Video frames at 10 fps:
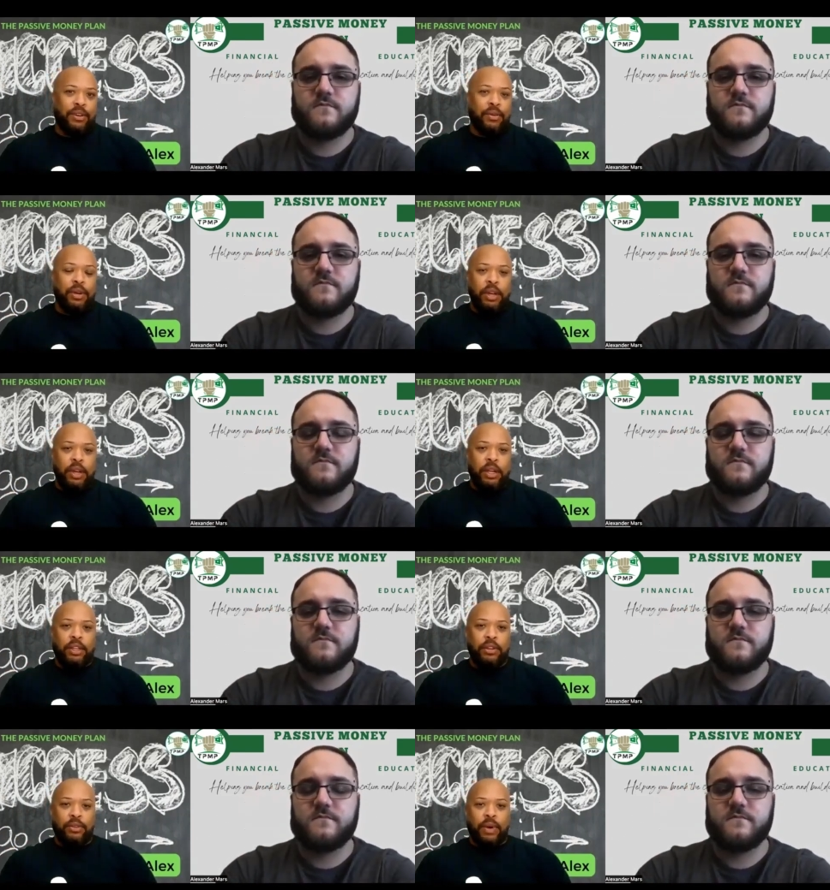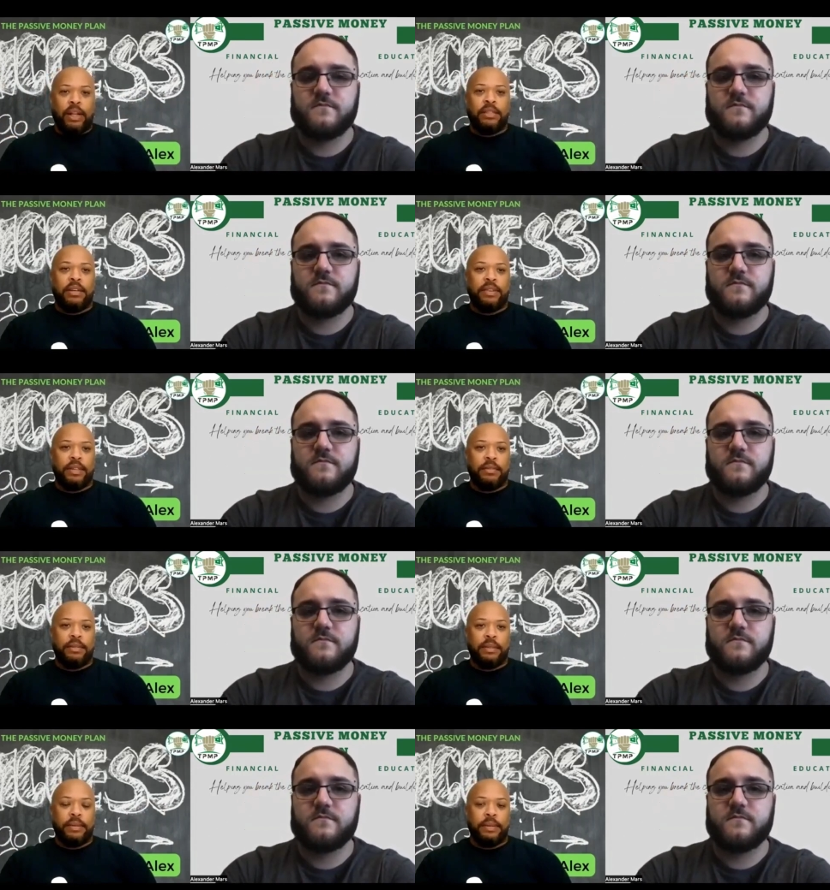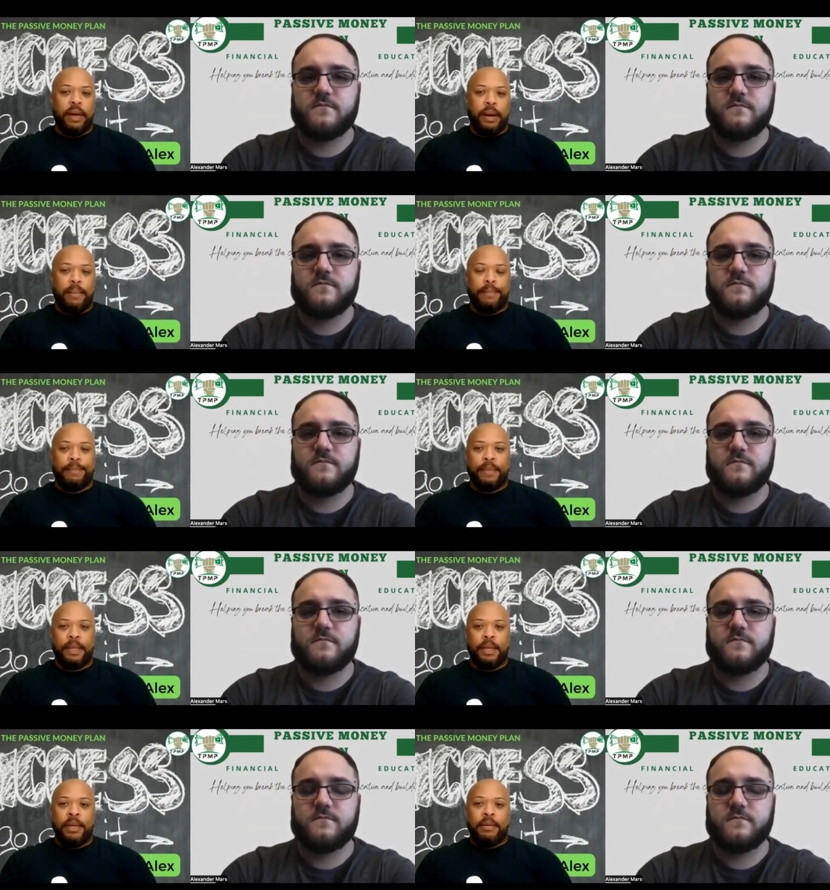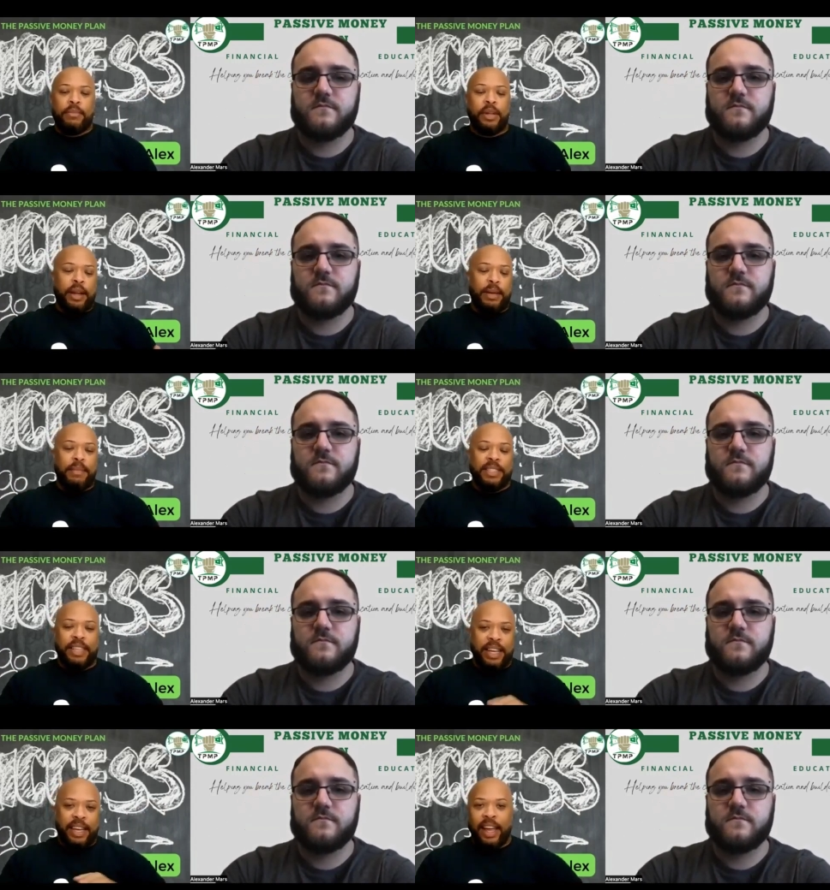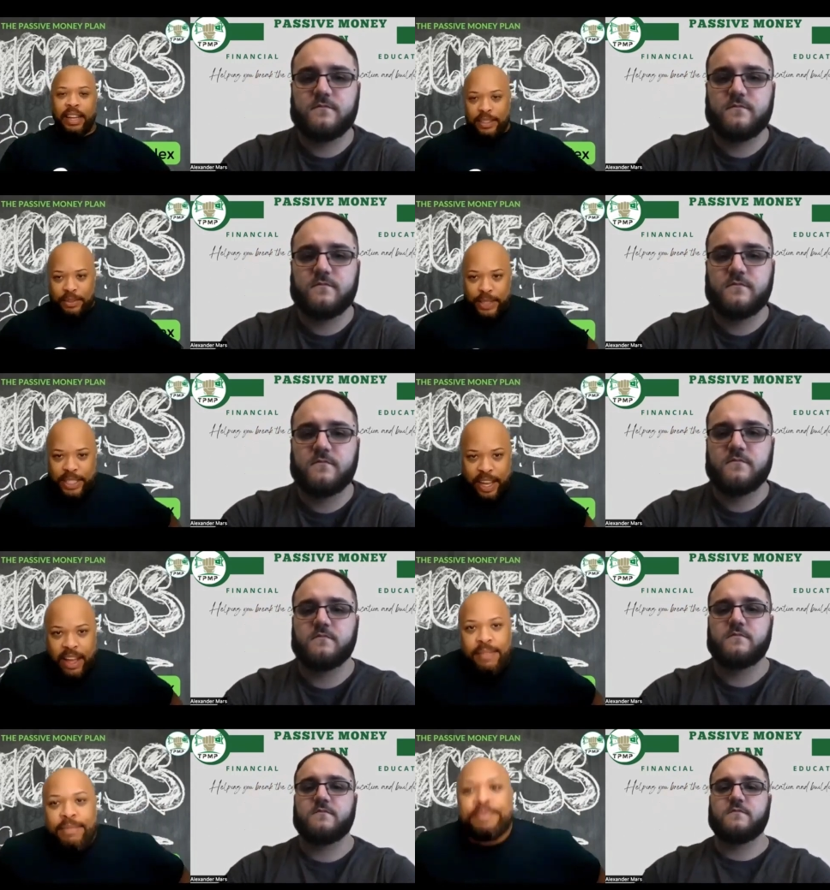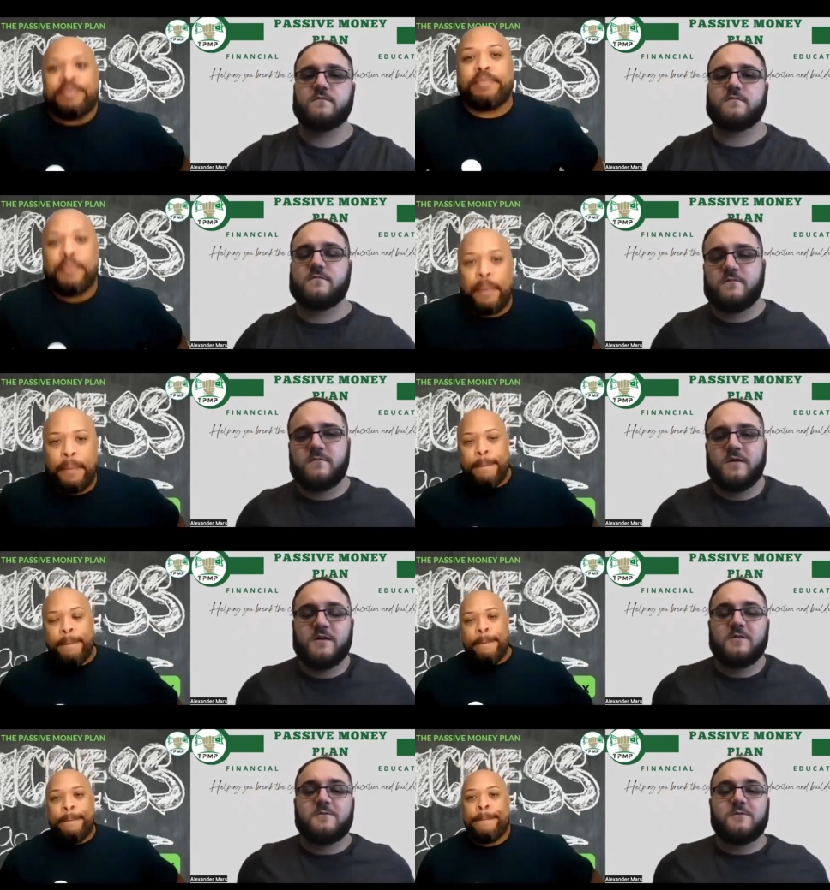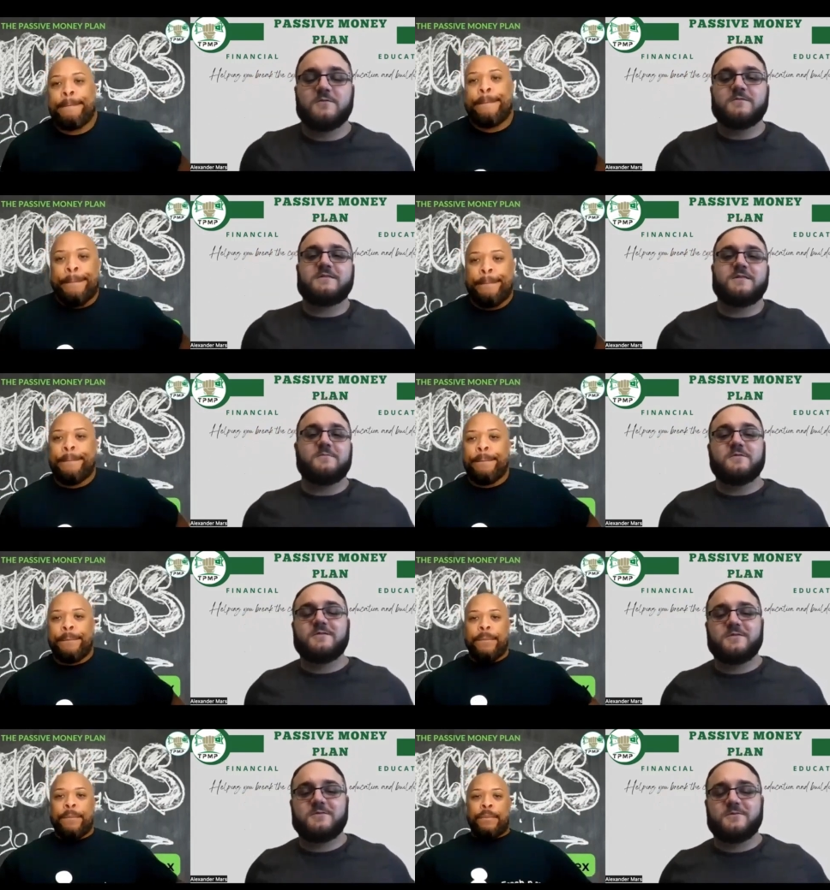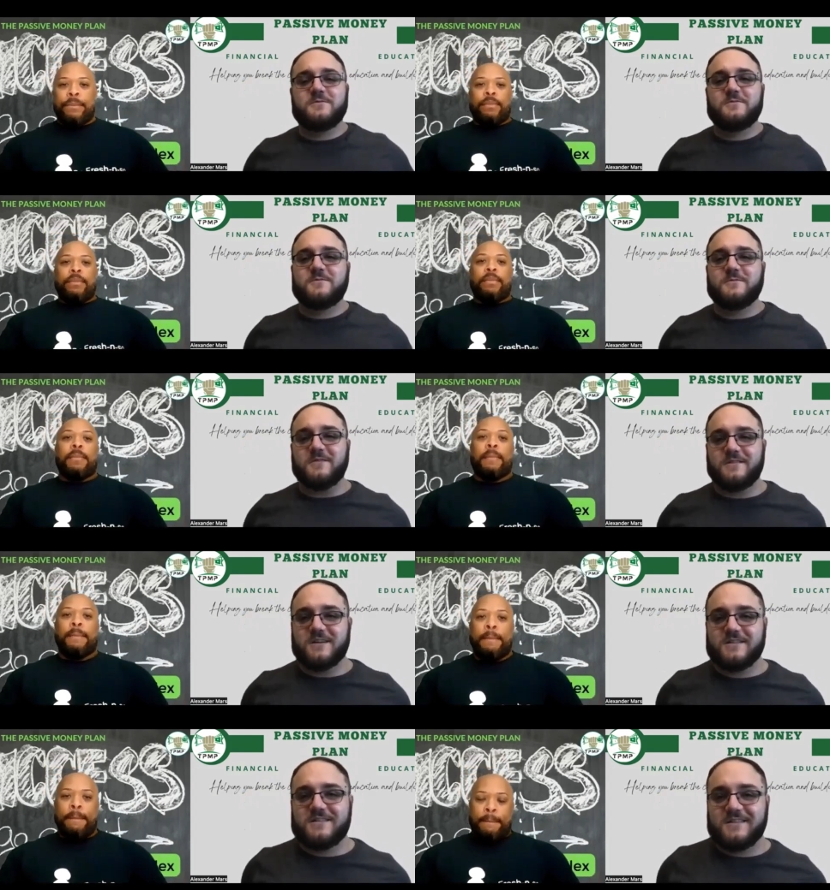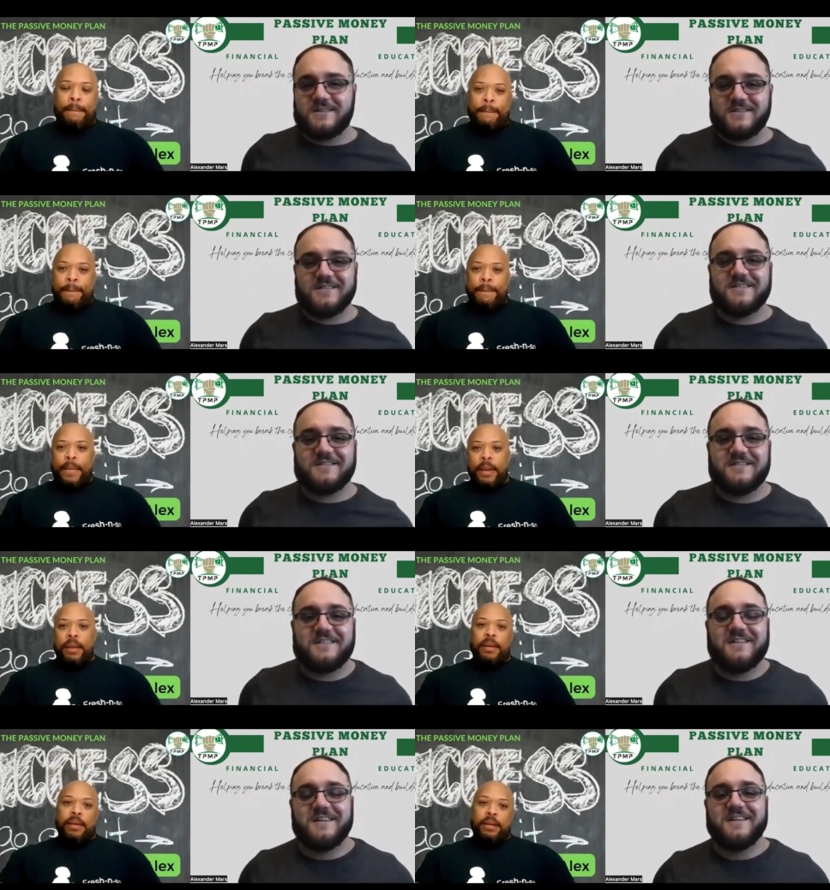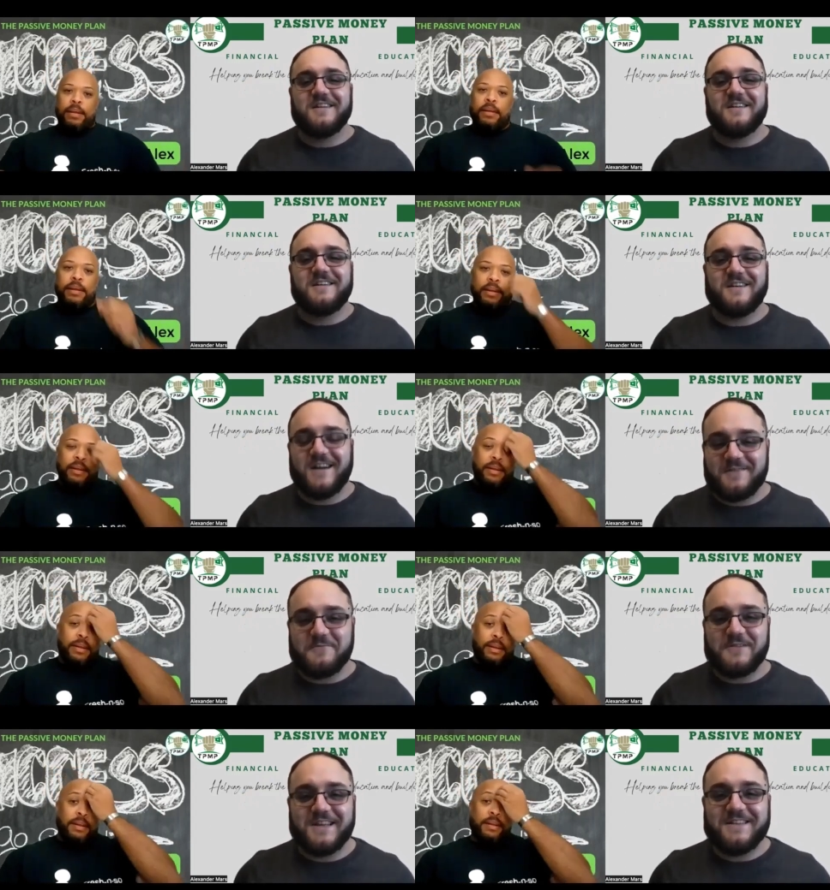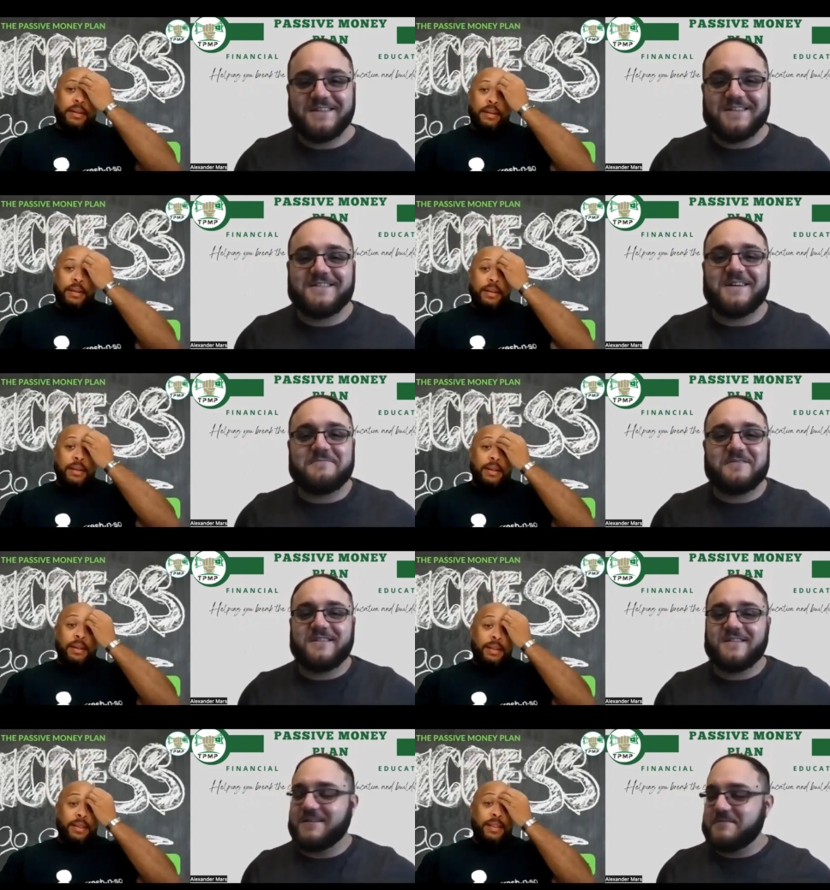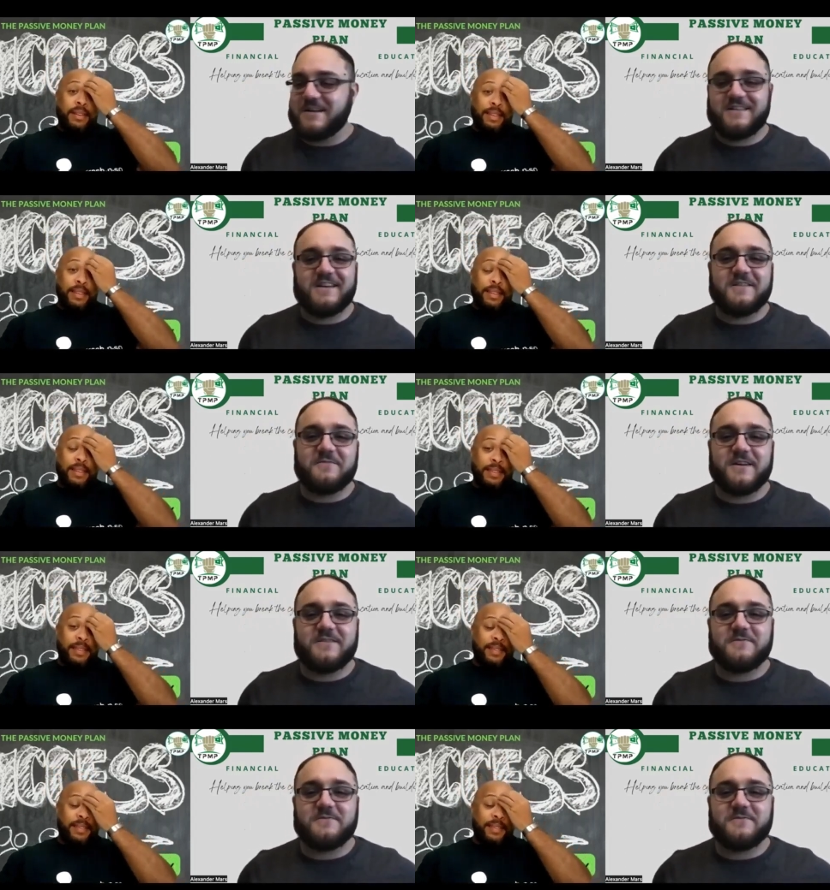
Speaker 1: know the nuance of it. Um, with all that being said, Alex, what you got?
Speaker 2: Well, someone who does this, uh, I can relate to this topic. I mean, I take advice